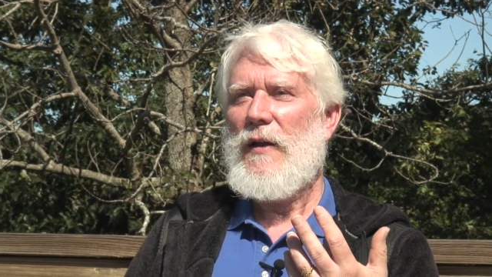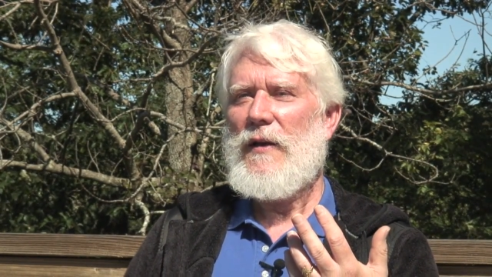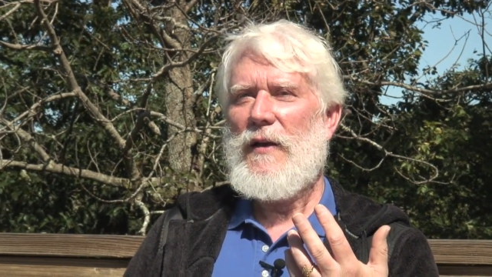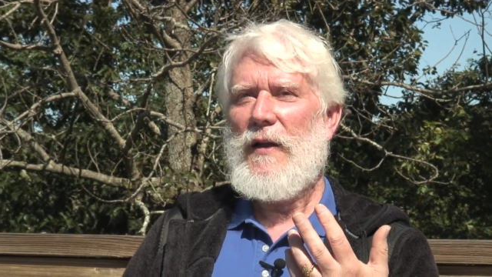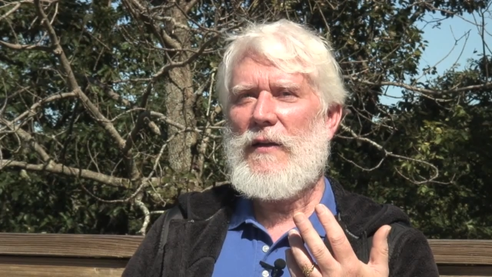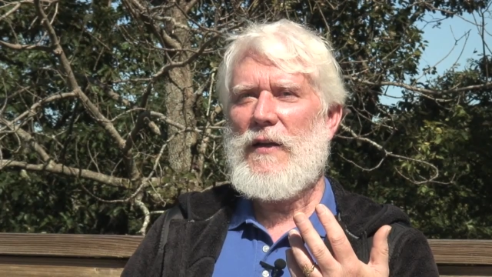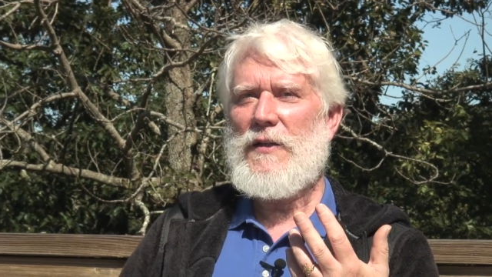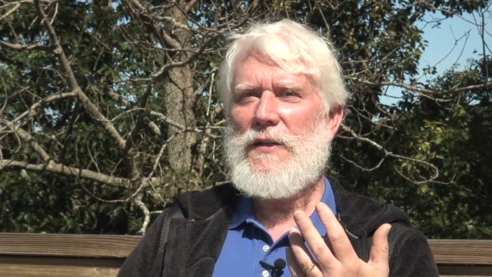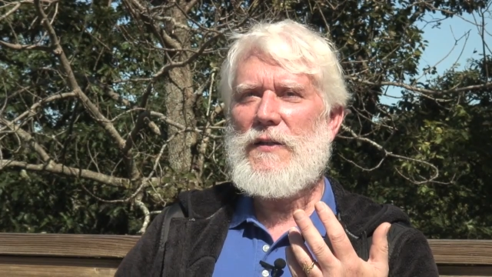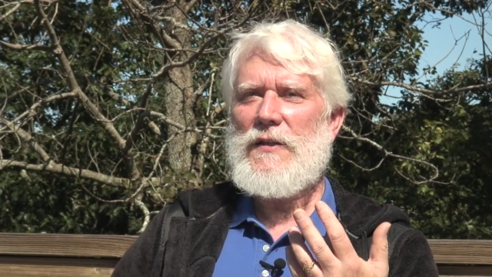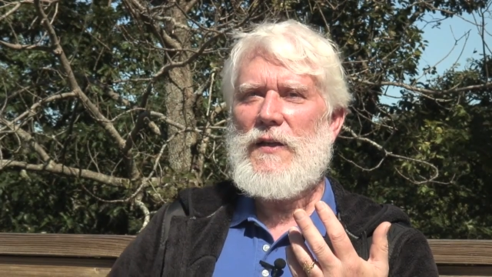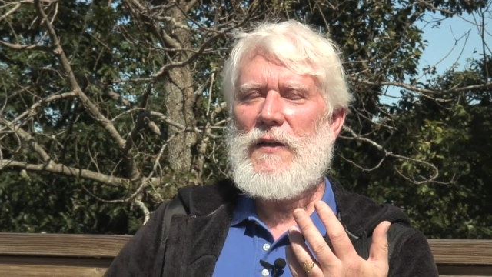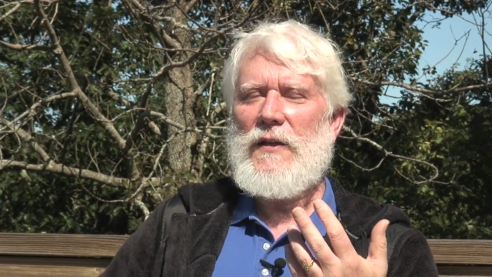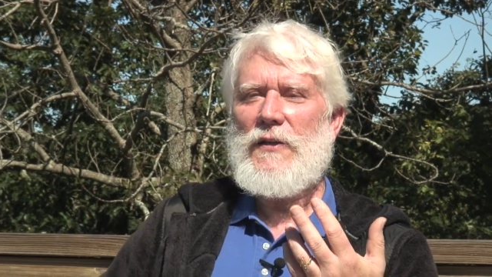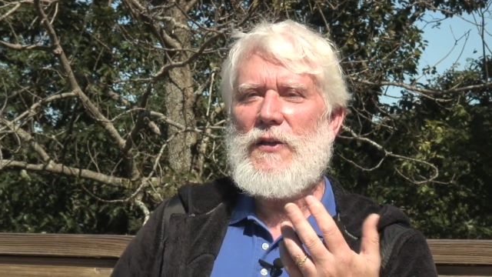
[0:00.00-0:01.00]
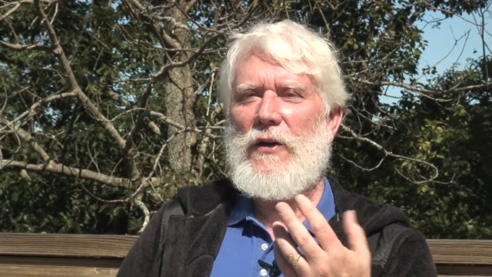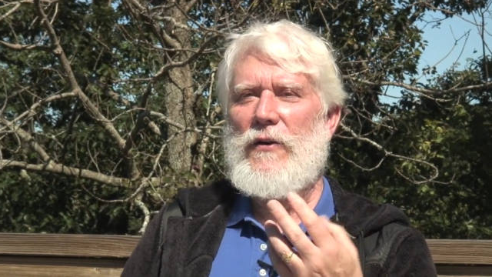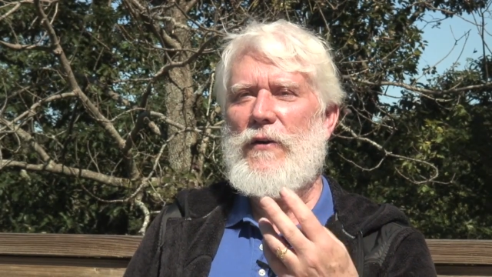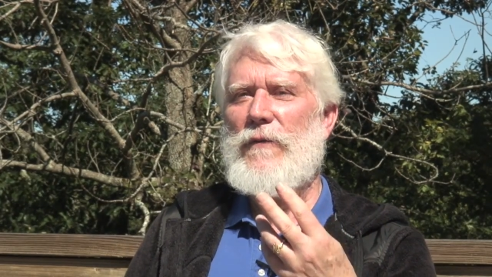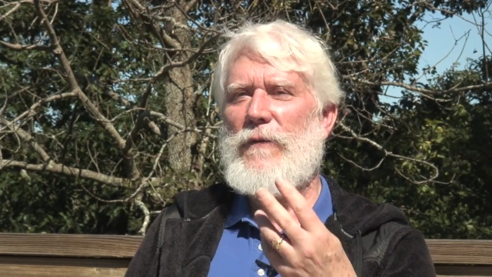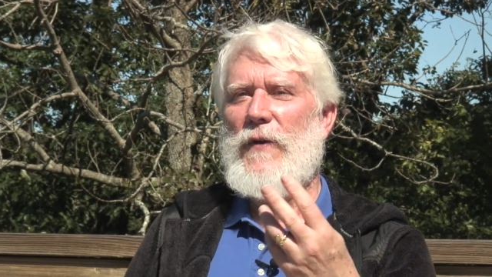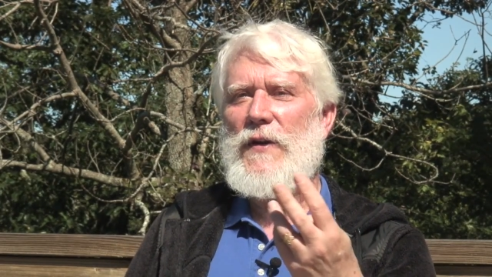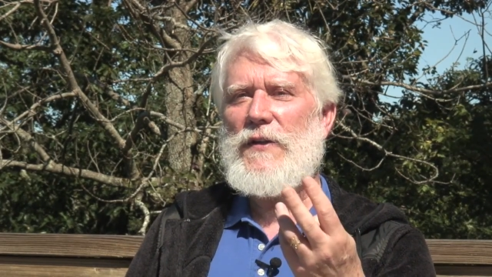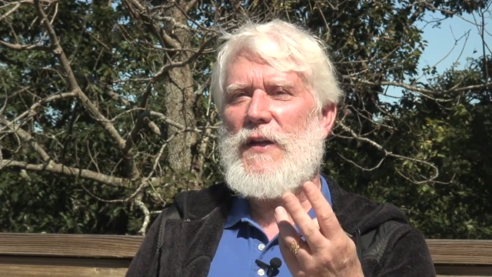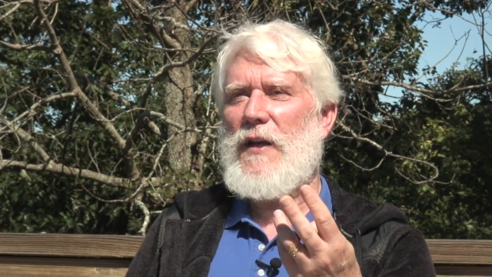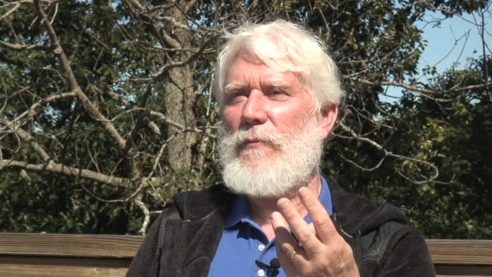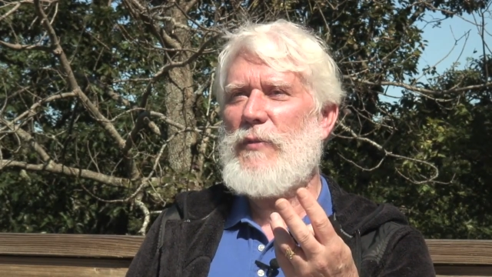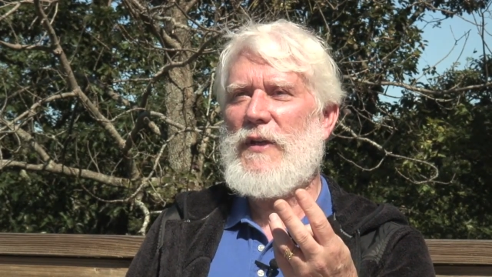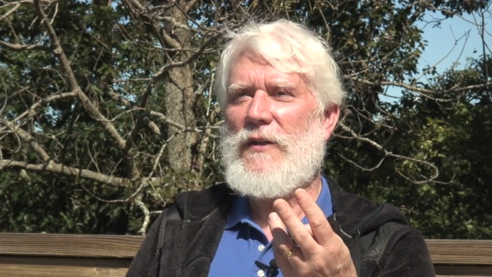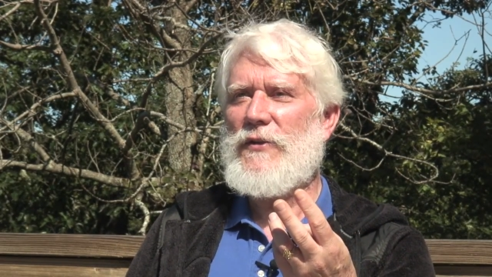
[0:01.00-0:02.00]
Now, it doesn't say that their interface
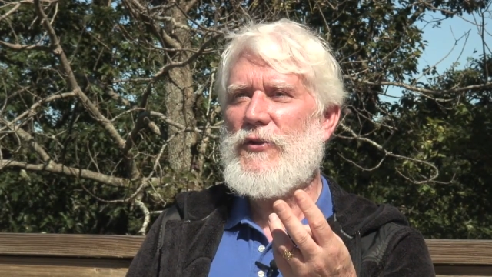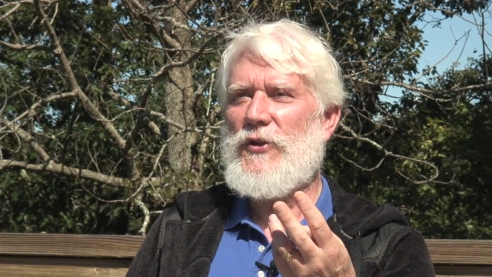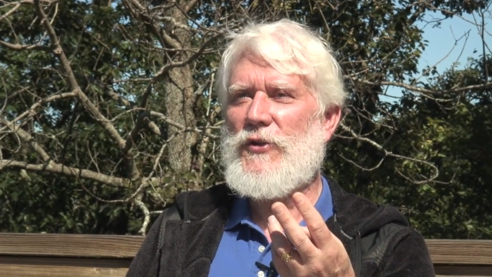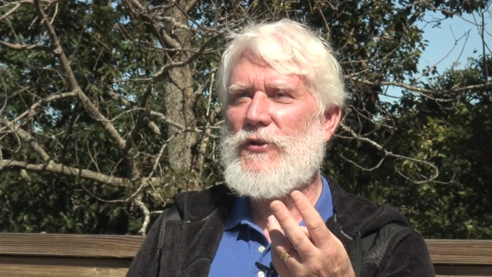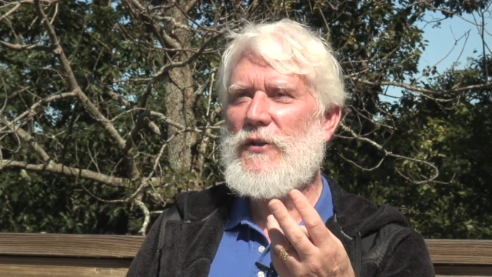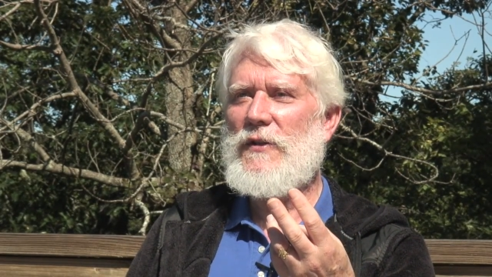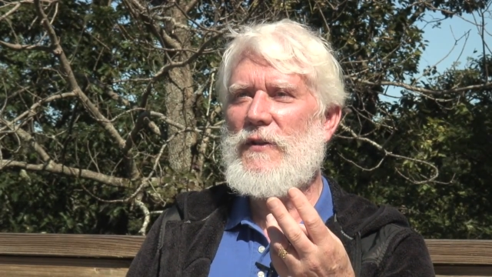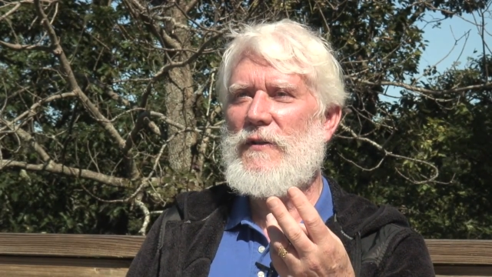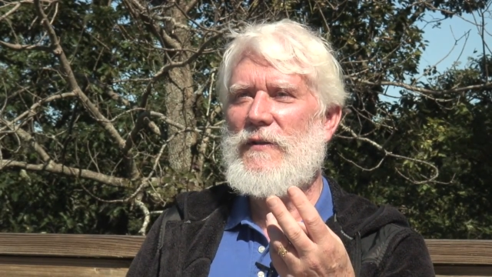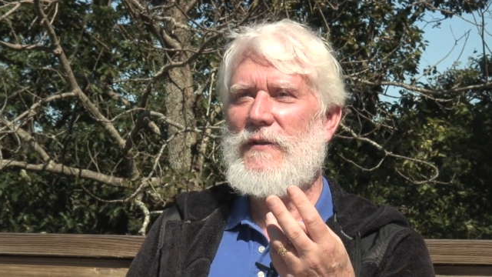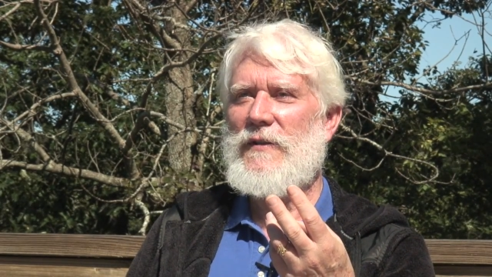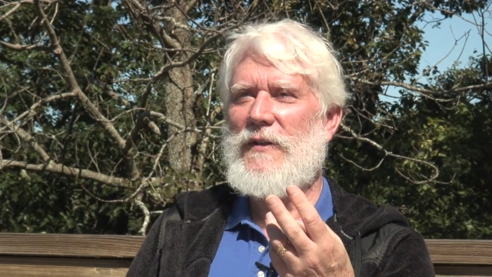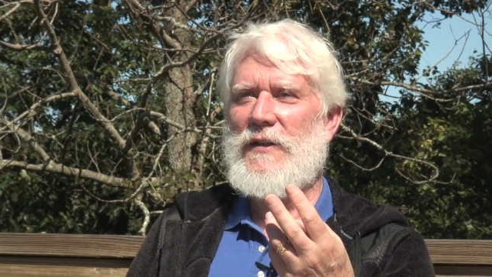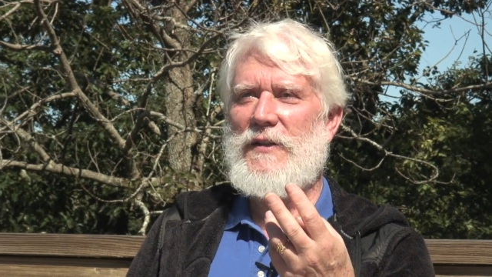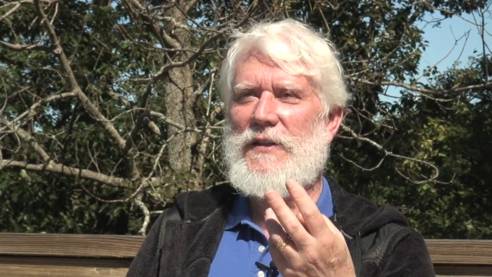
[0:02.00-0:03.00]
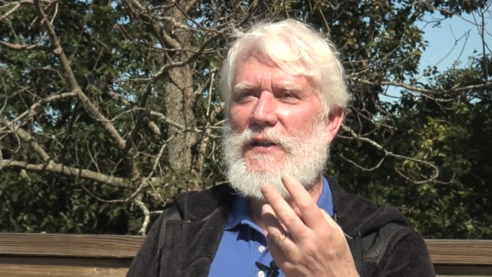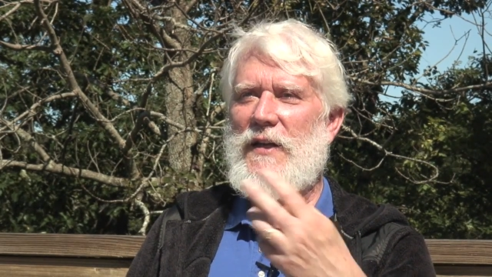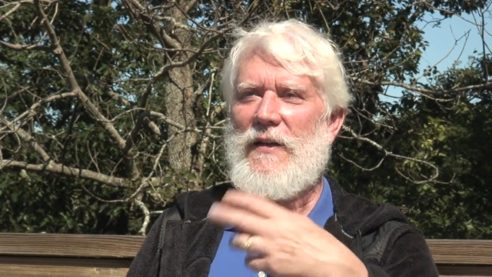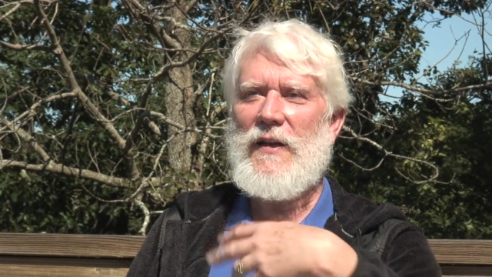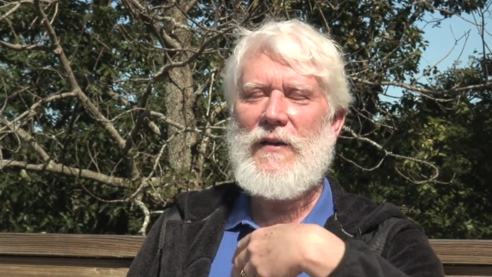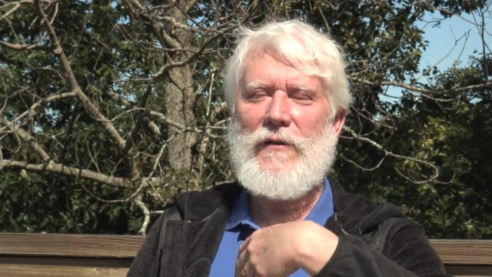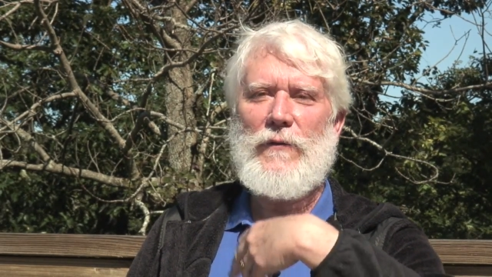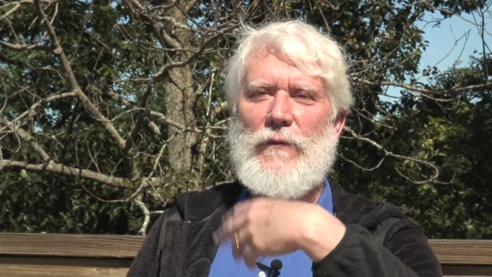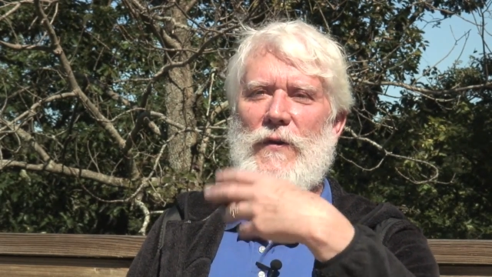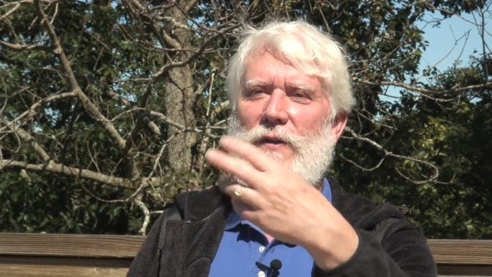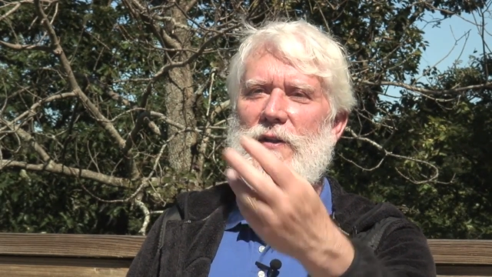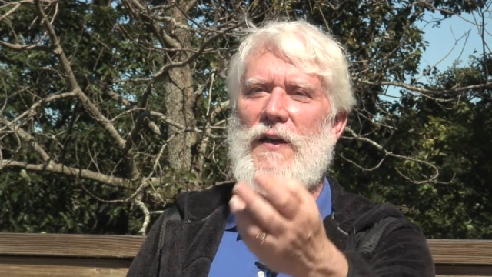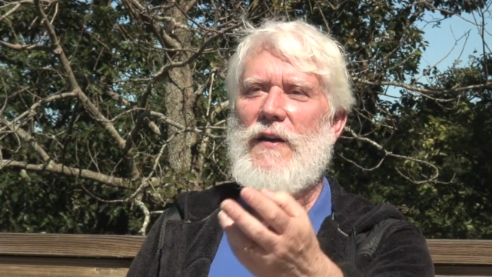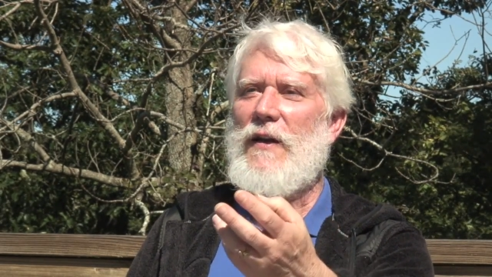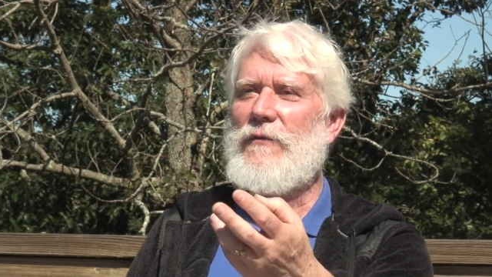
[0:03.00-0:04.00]
can't be consistent. It doesn't say that interface
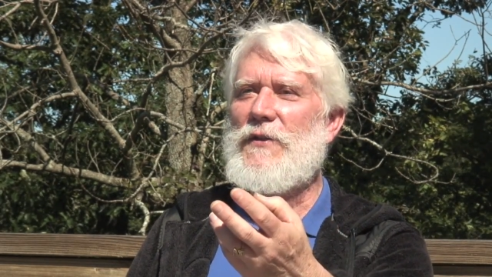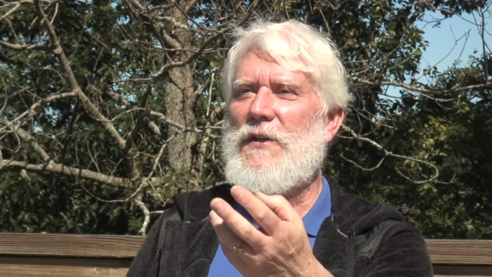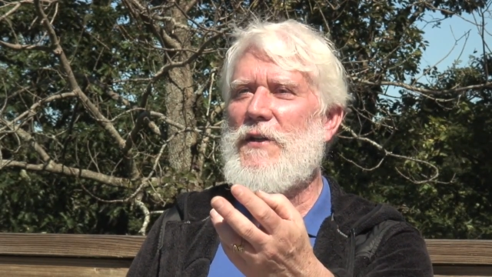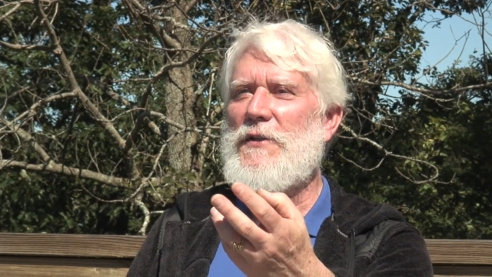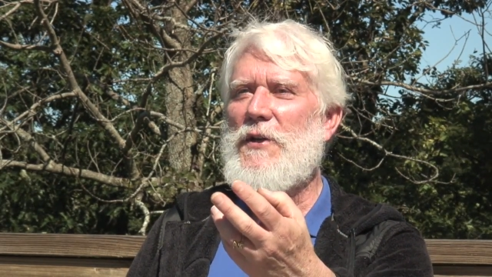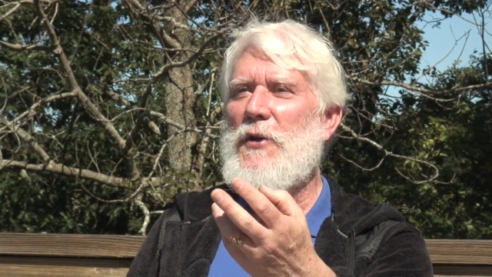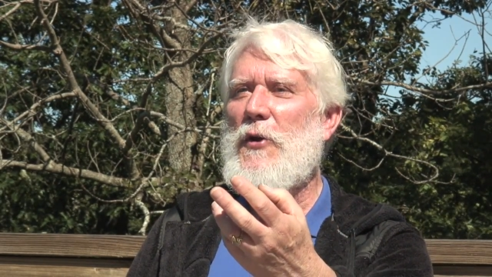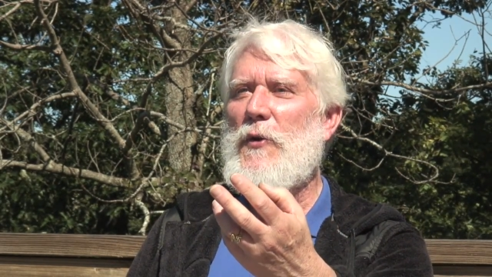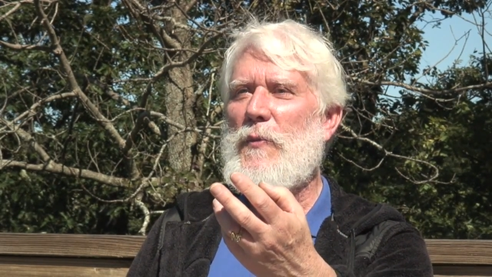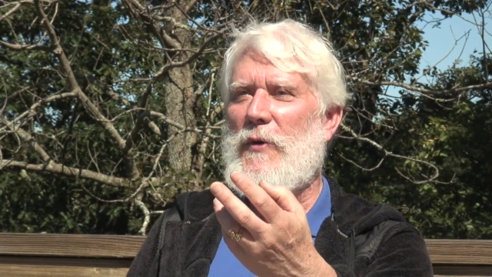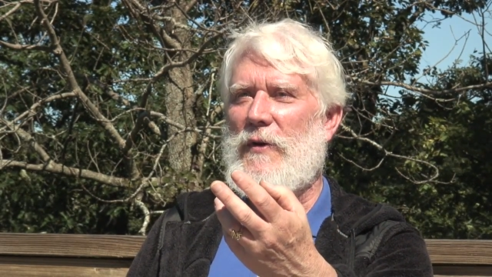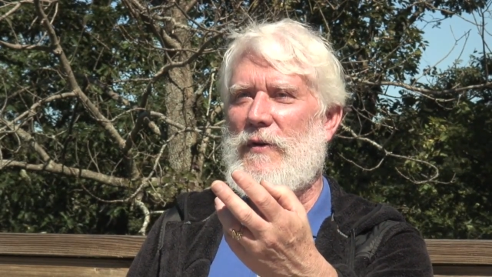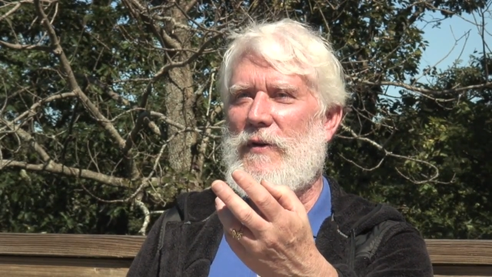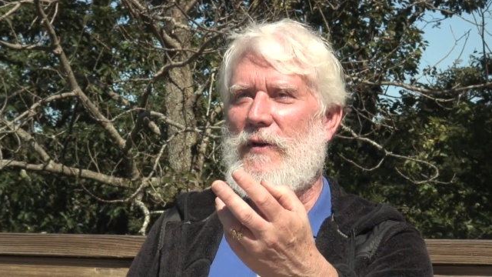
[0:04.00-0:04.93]
can't have a sense of humor,